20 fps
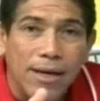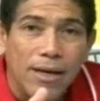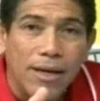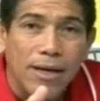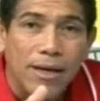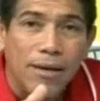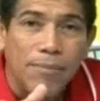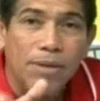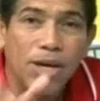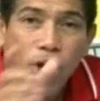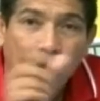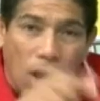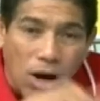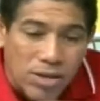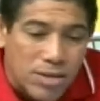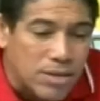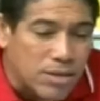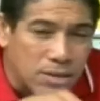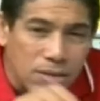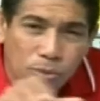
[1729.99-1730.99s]

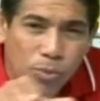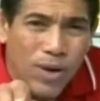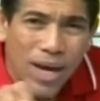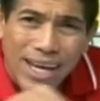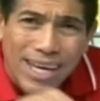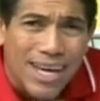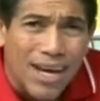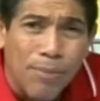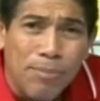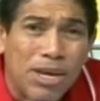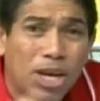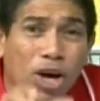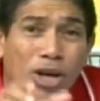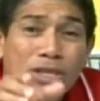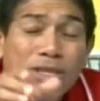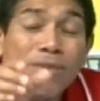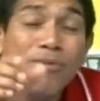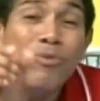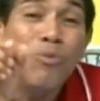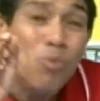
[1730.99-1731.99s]
Because we are here,
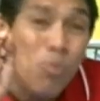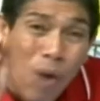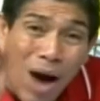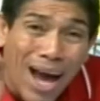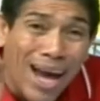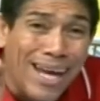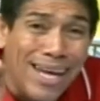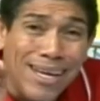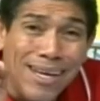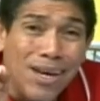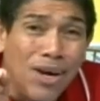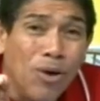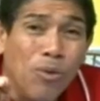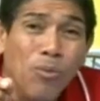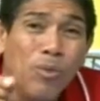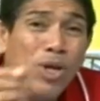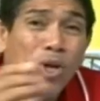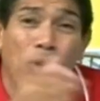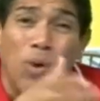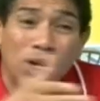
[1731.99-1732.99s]
because why?
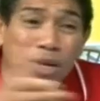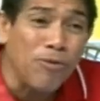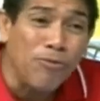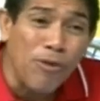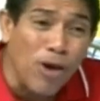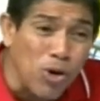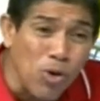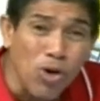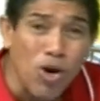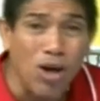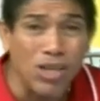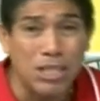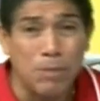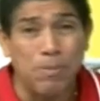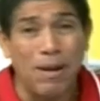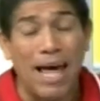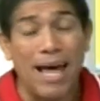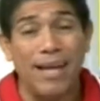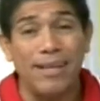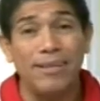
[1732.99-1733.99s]
We don't want to follow God's
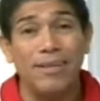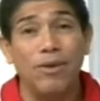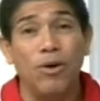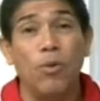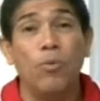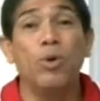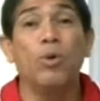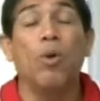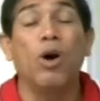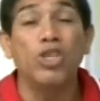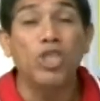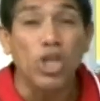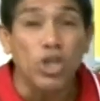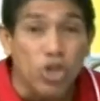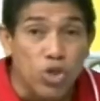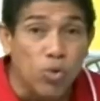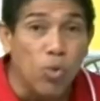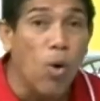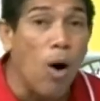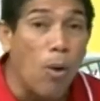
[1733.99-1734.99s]
plan. We want to
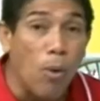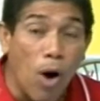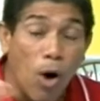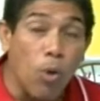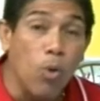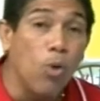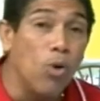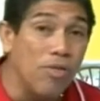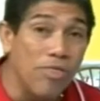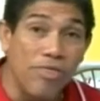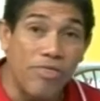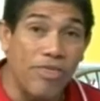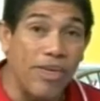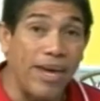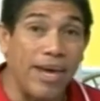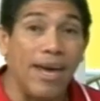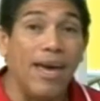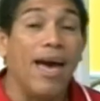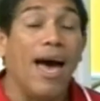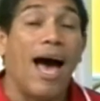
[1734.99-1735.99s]
do our own
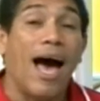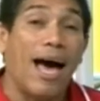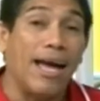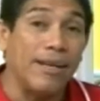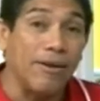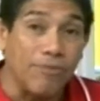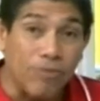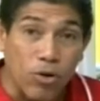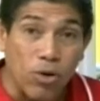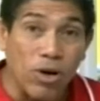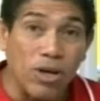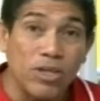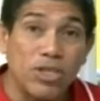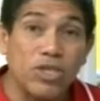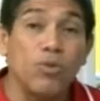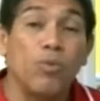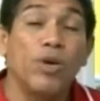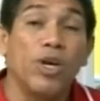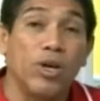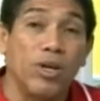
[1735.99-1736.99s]
thing. And of course,
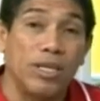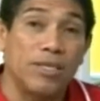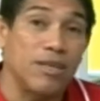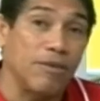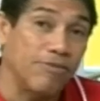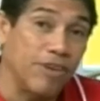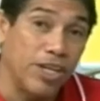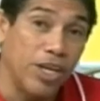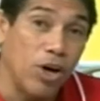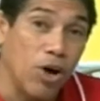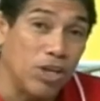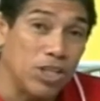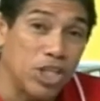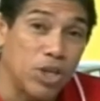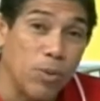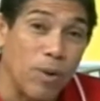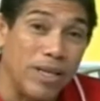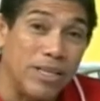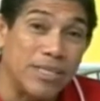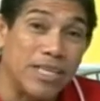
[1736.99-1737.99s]
we're going to suffer the
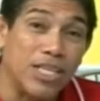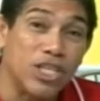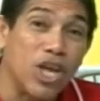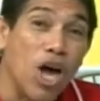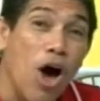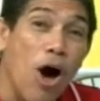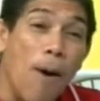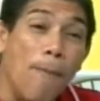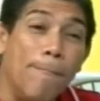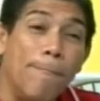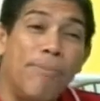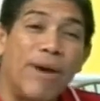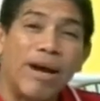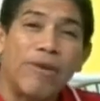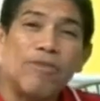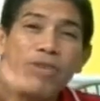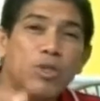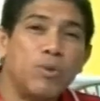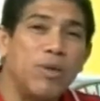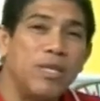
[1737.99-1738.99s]
consequences.
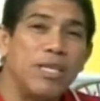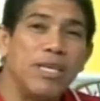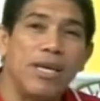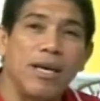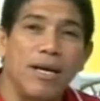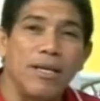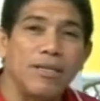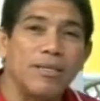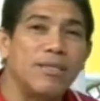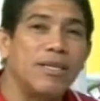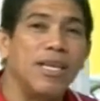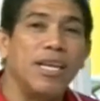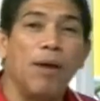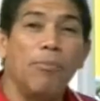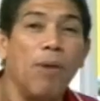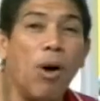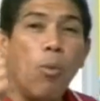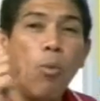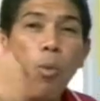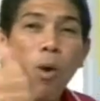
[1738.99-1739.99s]
Breakfast with Deacons, the number
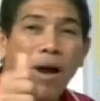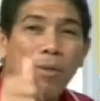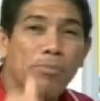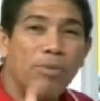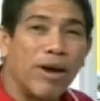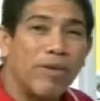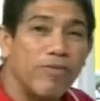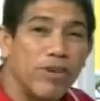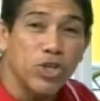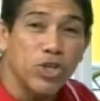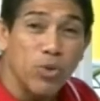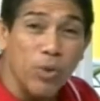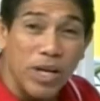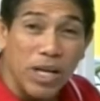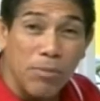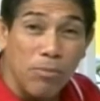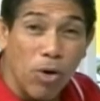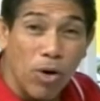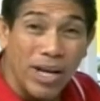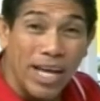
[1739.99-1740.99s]
one breakfast the
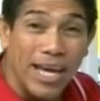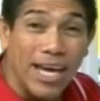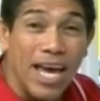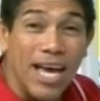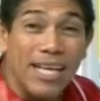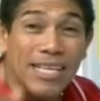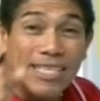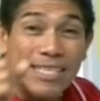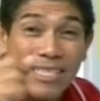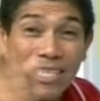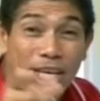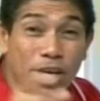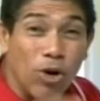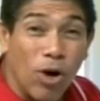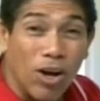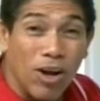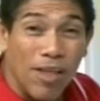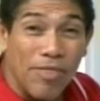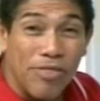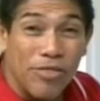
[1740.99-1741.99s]
morning. See you
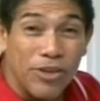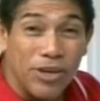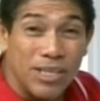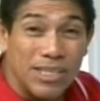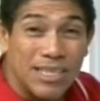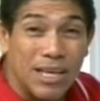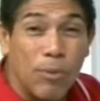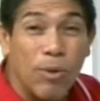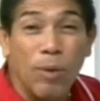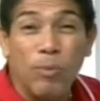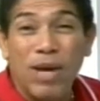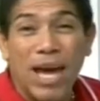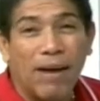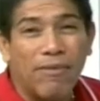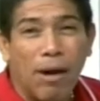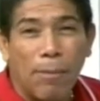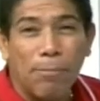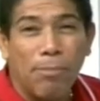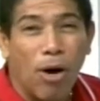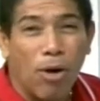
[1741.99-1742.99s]
all on Thursday where we have
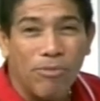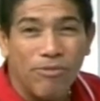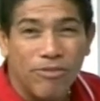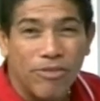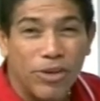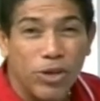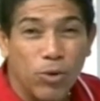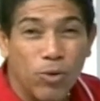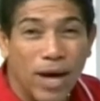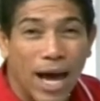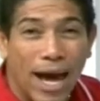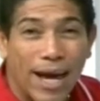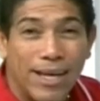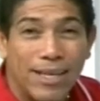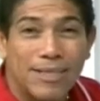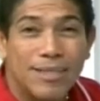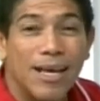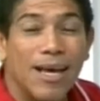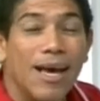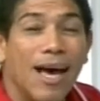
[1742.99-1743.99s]
a bomb for you
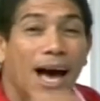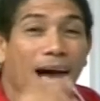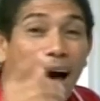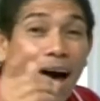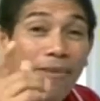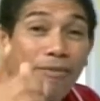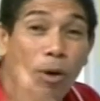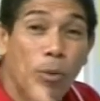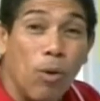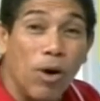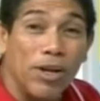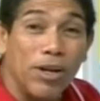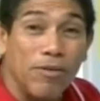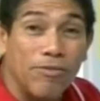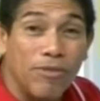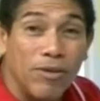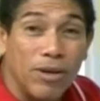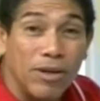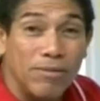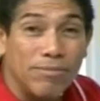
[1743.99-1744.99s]
guys. Have a
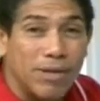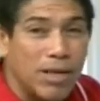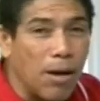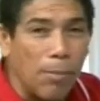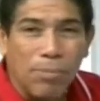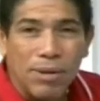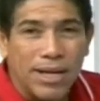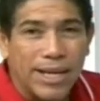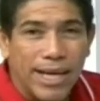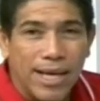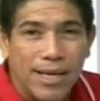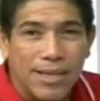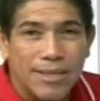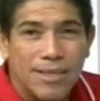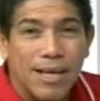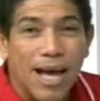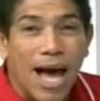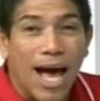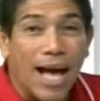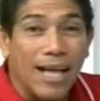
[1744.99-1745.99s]
wonderful couple days
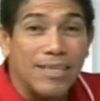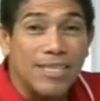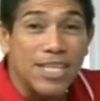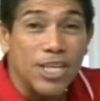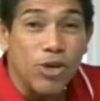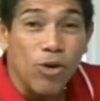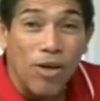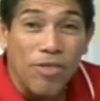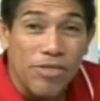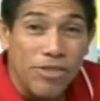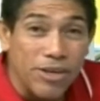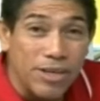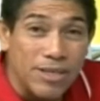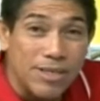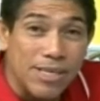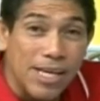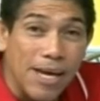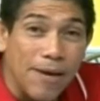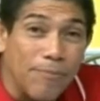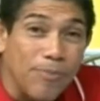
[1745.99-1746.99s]
and see you on
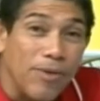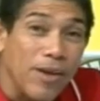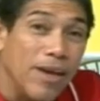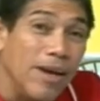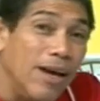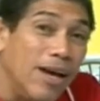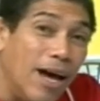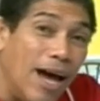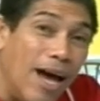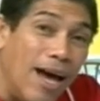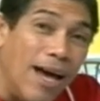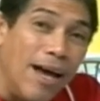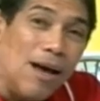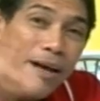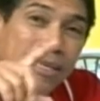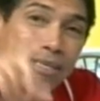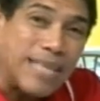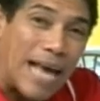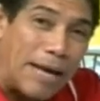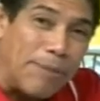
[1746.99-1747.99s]
Thursday.
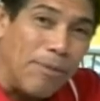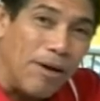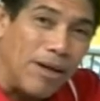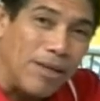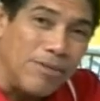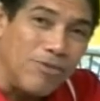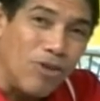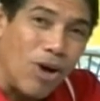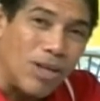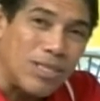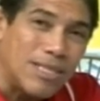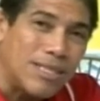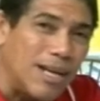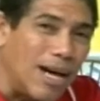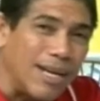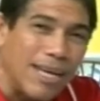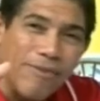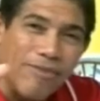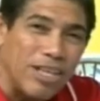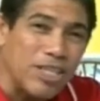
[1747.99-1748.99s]
Simon Rasta,
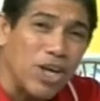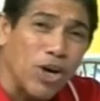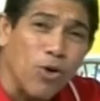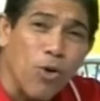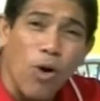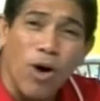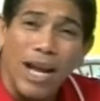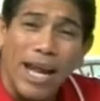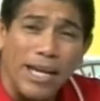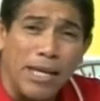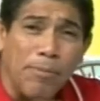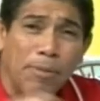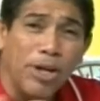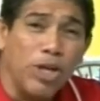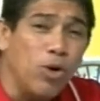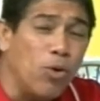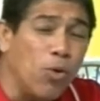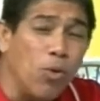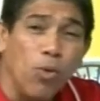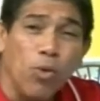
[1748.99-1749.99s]
give us a call. Anybody
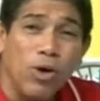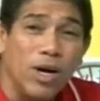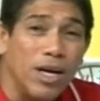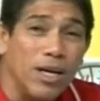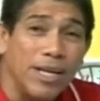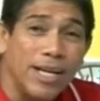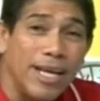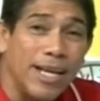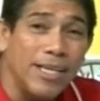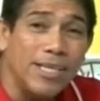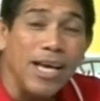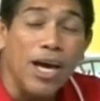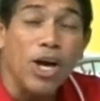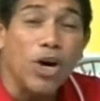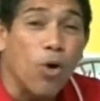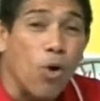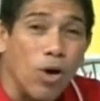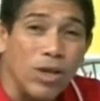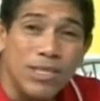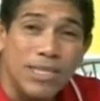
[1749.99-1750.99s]
who heard it,
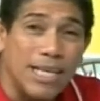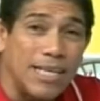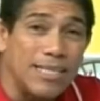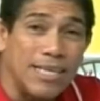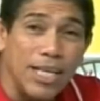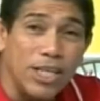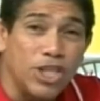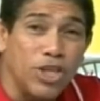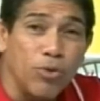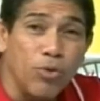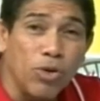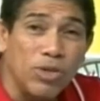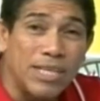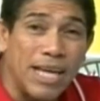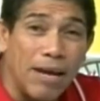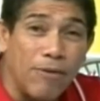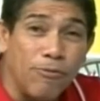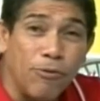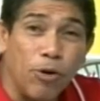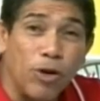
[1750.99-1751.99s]
call
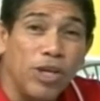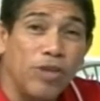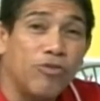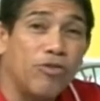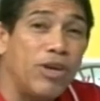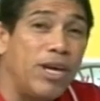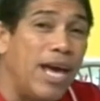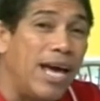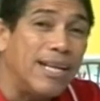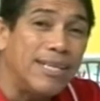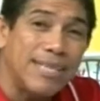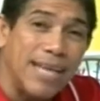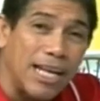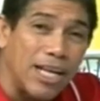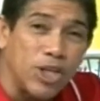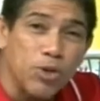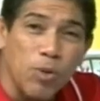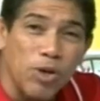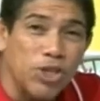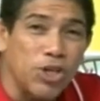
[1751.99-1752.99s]
680-1043. Tell
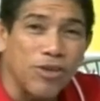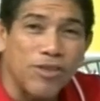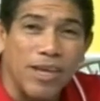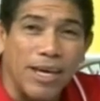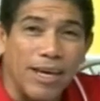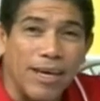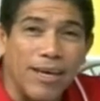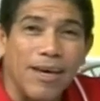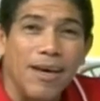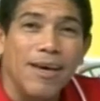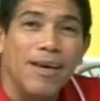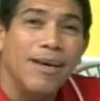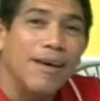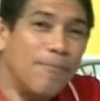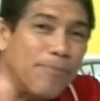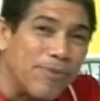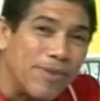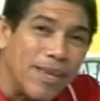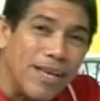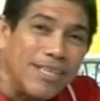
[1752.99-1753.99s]
us what you think.
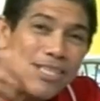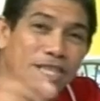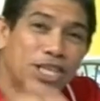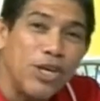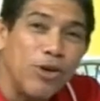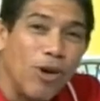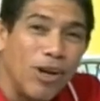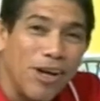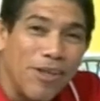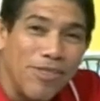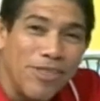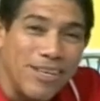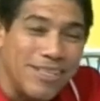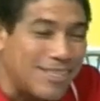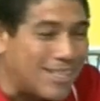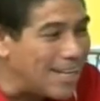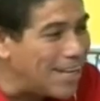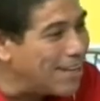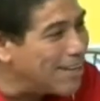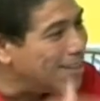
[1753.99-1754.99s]
See you all on
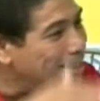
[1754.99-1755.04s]
Thursday.